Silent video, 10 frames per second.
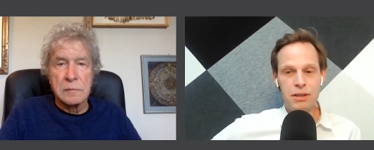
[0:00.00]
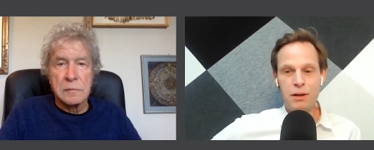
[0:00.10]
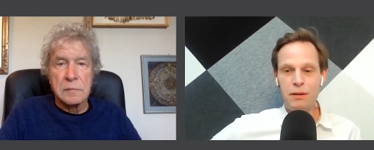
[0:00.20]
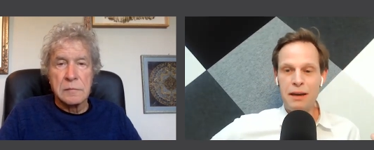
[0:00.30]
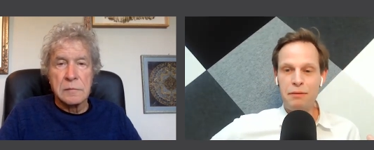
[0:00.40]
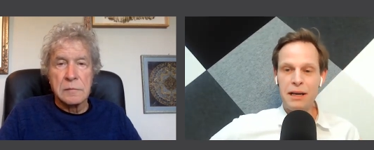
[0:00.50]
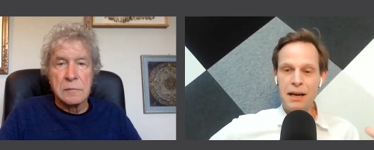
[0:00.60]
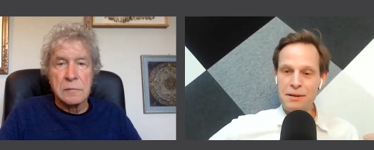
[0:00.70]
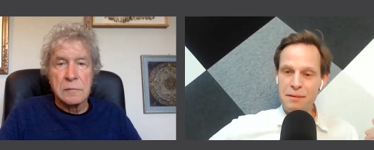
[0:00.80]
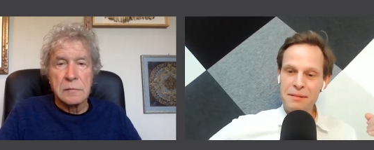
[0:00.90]
Speaker 1: So if we're
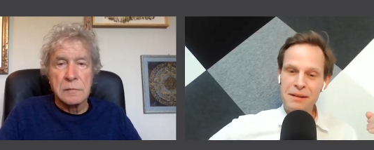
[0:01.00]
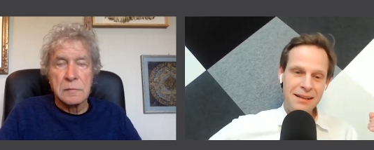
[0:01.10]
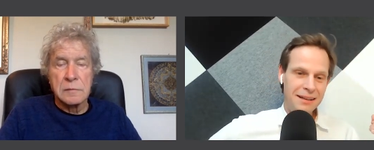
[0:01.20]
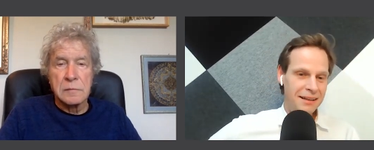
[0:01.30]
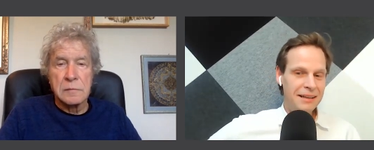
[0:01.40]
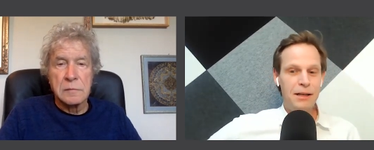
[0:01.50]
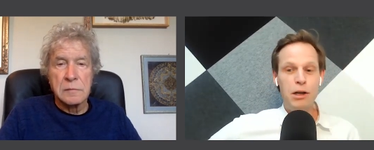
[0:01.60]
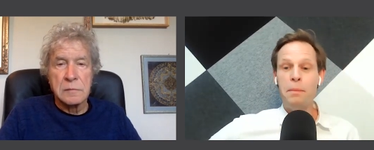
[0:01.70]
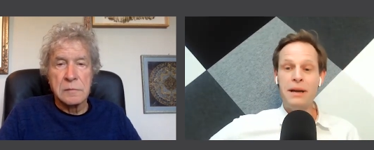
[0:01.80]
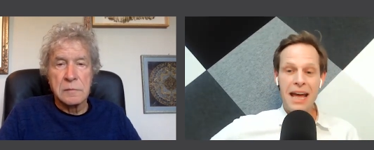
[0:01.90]
going to
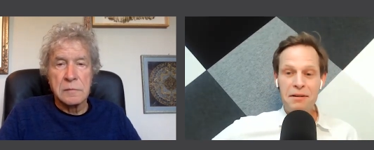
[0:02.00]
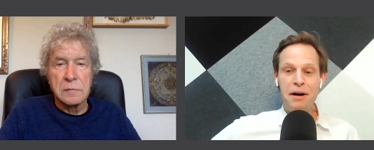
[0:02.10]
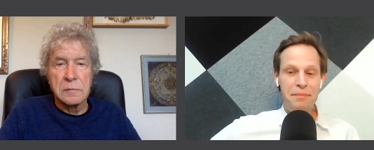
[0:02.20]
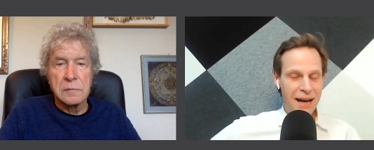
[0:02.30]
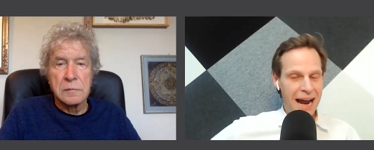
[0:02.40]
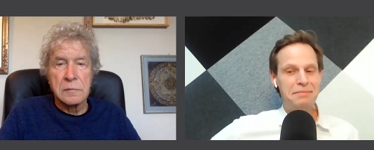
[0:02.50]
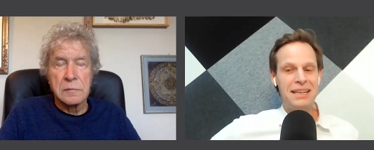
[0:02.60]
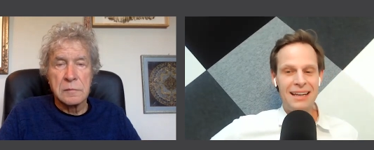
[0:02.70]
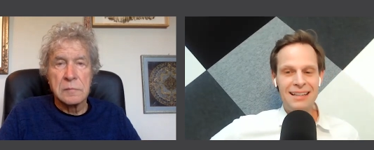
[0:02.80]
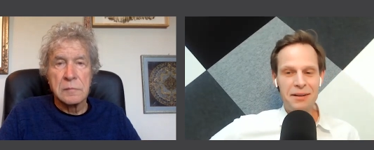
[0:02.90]
lobby anyone,
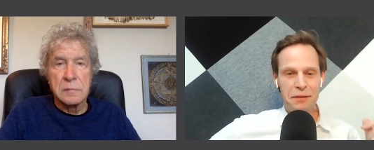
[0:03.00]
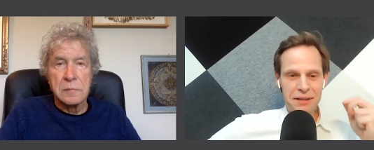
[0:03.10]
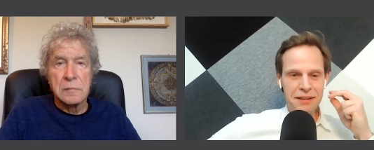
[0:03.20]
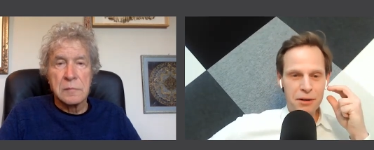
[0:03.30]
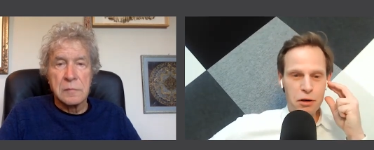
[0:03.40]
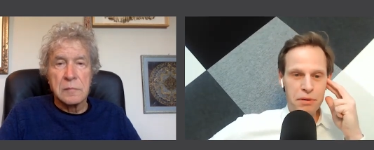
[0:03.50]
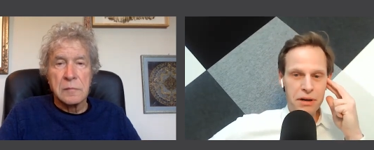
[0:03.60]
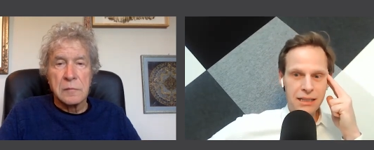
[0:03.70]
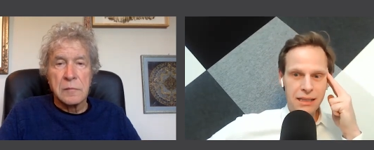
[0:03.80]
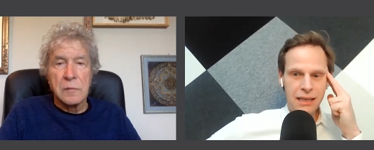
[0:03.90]
perhaps it is often the
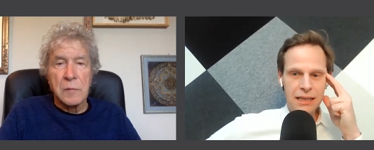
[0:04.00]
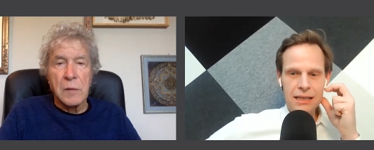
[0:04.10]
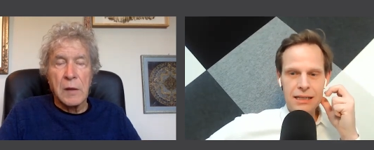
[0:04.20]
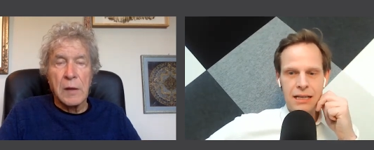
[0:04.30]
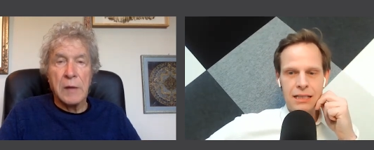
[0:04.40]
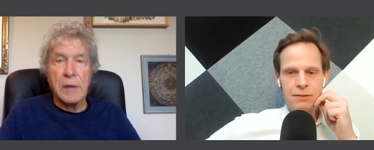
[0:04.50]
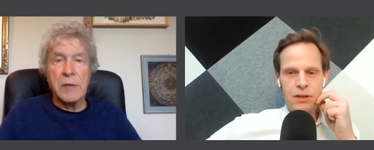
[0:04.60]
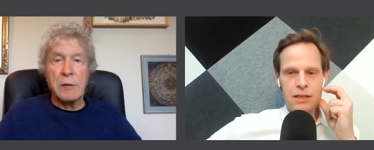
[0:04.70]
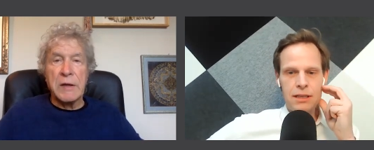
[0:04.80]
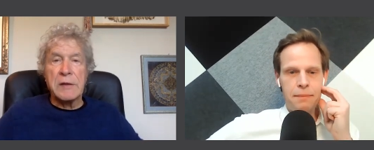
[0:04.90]
corporate ex- uh, uh,
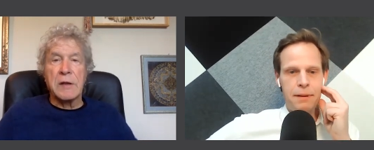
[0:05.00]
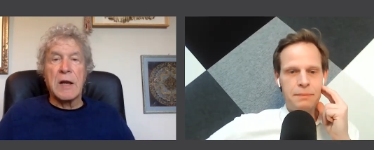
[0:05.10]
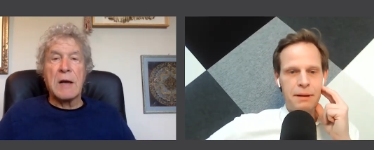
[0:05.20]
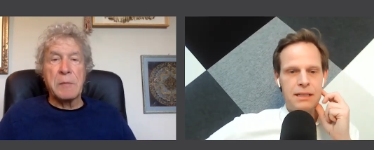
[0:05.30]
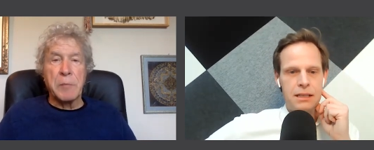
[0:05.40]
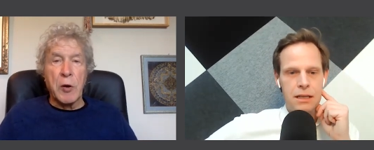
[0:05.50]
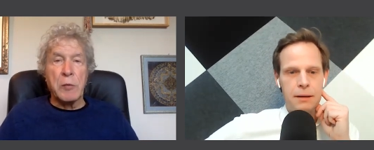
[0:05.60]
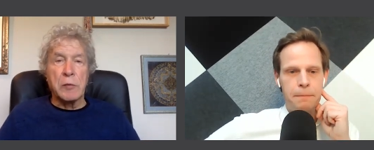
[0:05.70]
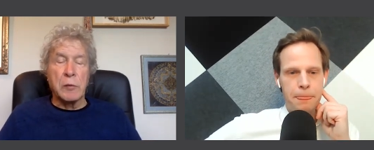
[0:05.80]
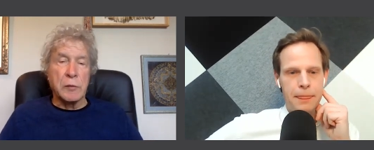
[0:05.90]
executives the best
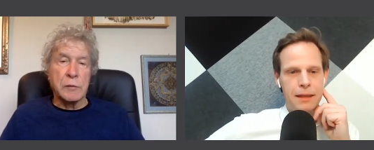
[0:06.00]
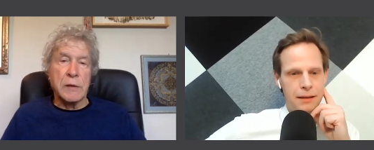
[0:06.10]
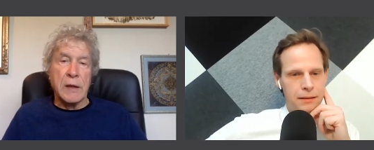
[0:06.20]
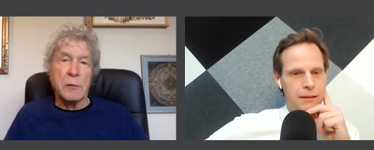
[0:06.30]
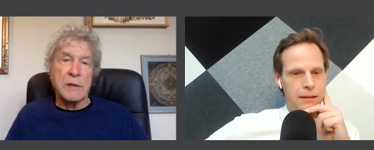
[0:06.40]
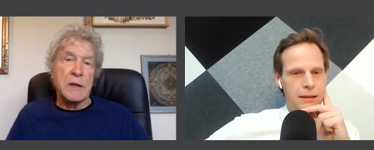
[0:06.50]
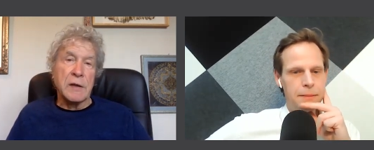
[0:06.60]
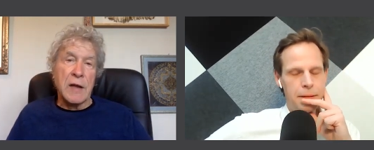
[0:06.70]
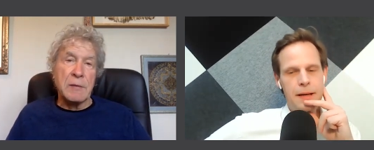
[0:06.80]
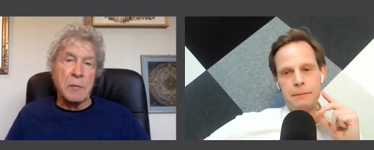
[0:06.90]
place
Speaker 2: to Yeah, we need
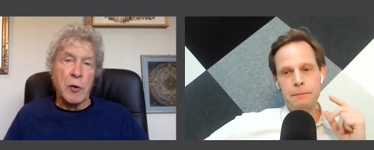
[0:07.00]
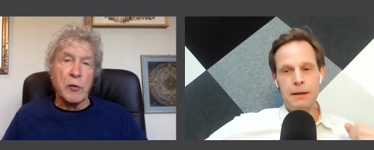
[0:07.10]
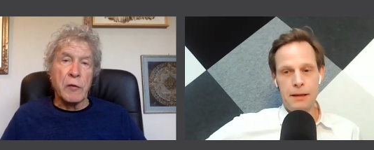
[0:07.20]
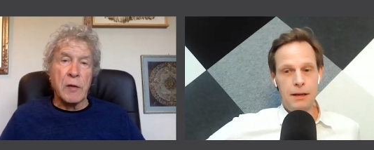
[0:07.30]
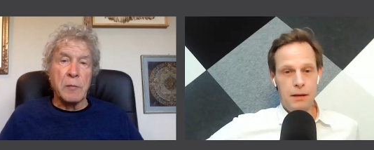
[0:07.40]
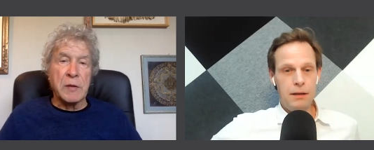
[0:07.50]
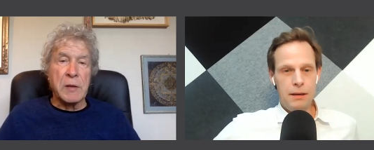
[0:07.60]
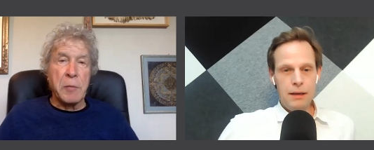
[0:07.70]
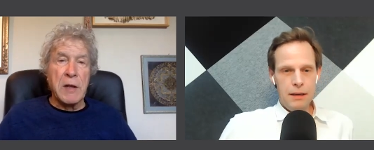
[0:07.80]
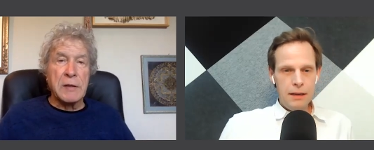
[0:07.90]
to lobby yeah. both of them,
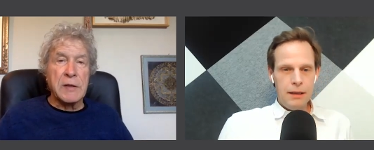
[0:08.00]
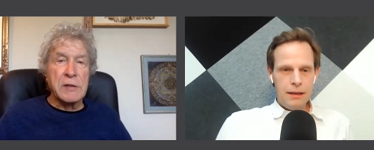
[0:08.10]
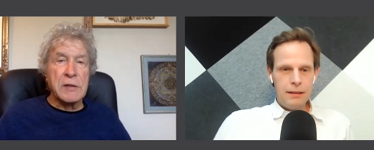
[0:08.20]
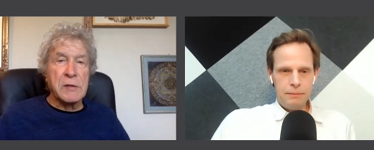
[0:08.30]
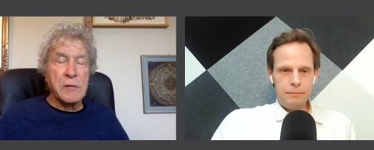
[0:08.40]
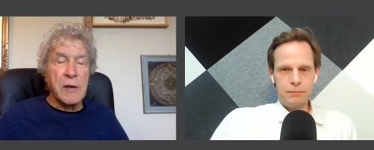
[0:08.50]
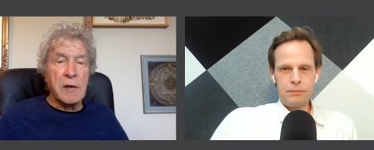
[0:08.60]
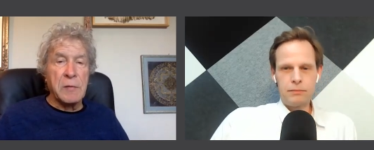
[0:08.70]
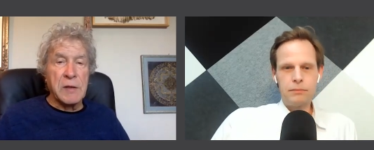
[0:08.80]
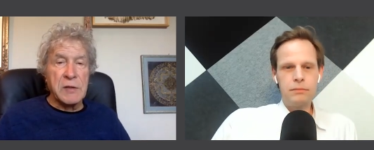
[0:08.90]
but the politicians
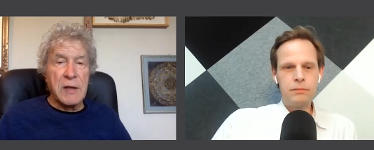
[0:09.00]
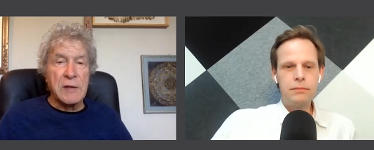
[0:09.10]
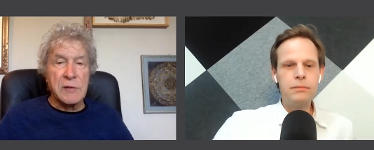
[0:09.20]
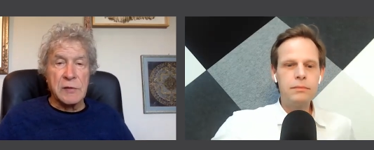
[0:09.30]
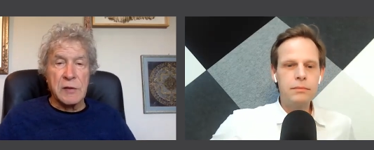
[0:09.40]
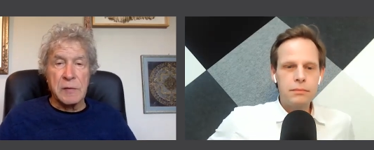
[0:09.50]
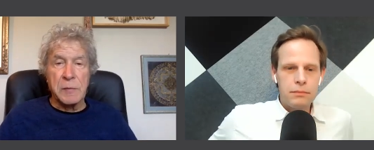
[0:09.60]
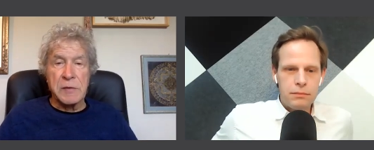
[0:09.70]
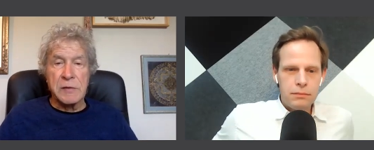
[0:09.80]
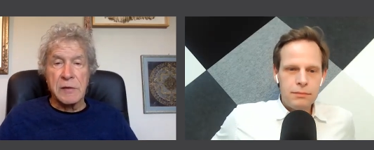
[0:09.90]
very much answer to the
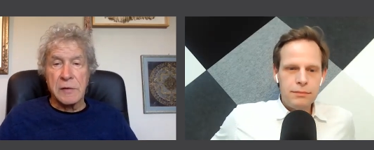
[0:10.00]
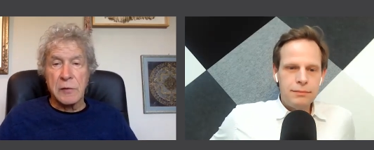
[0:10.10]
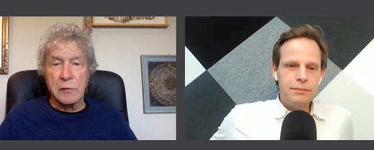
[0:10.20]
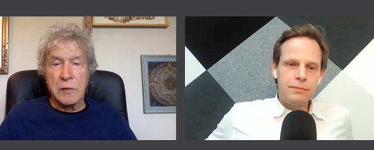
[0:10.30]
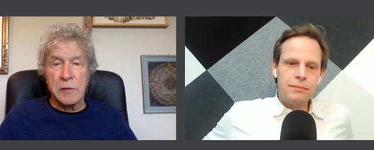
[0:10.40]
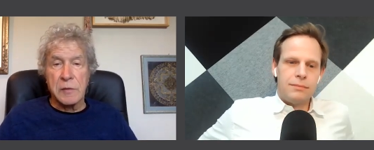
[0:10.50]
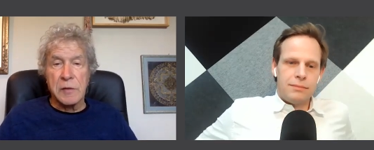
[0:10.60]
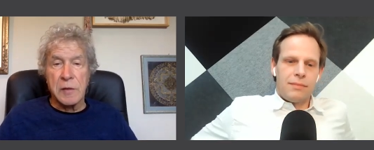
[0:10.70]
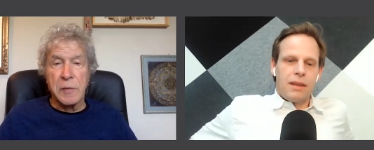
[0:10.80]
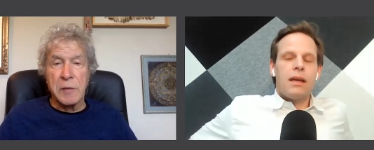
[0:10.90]
business to,
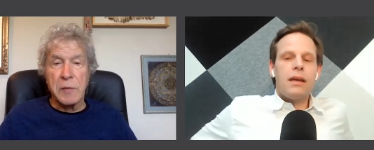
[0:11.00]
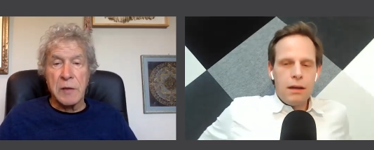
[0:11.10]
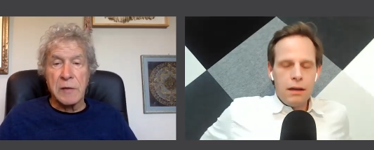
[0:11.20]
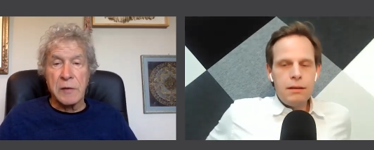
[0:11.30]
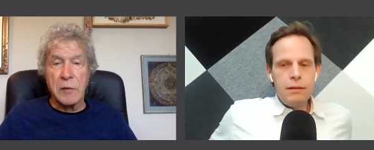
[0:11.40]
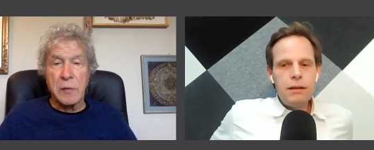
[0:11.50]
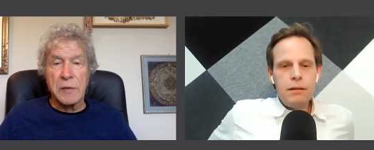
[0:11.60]
to the big money, the corporate